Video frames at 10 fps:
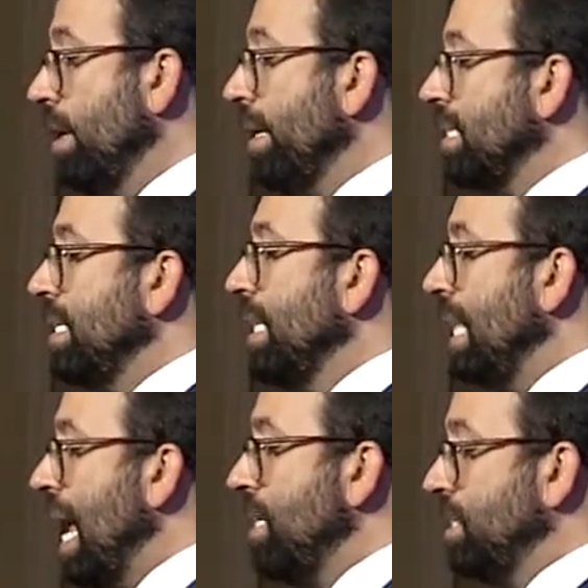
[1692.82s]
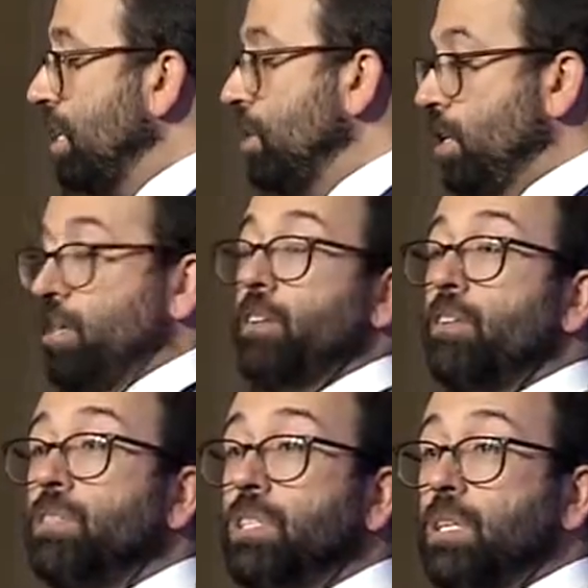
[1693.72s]
Because in the last 10
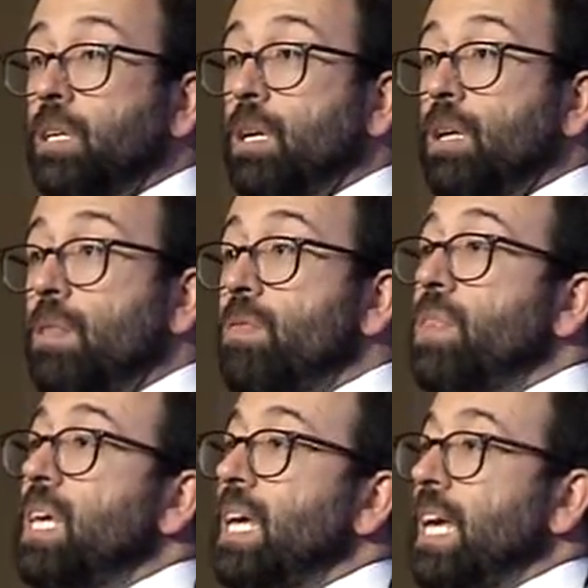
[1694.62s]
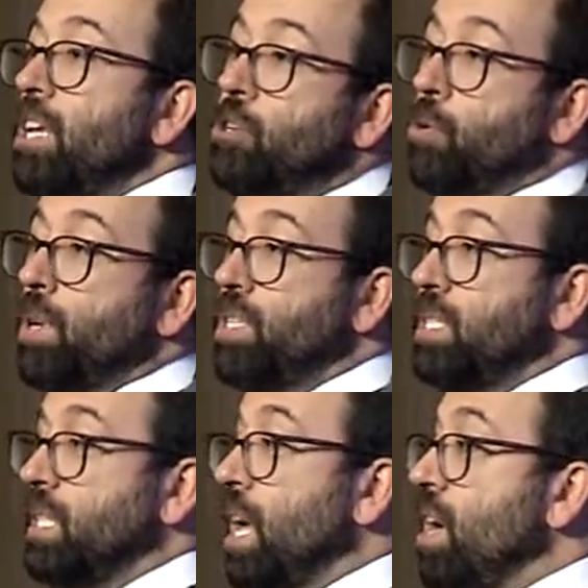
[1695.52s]
years, the
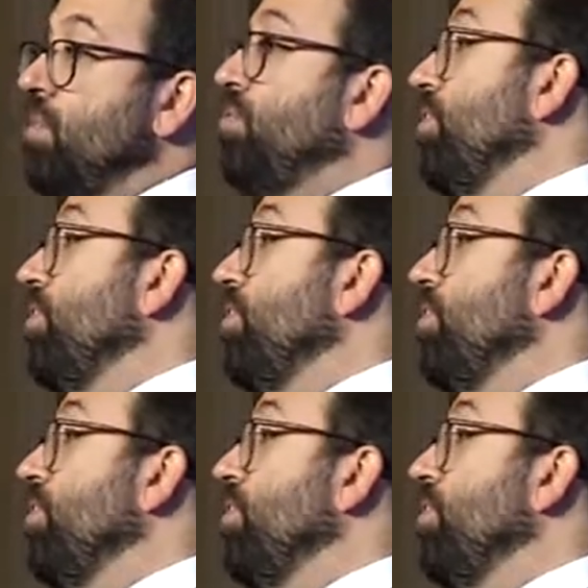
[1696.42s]
interests of the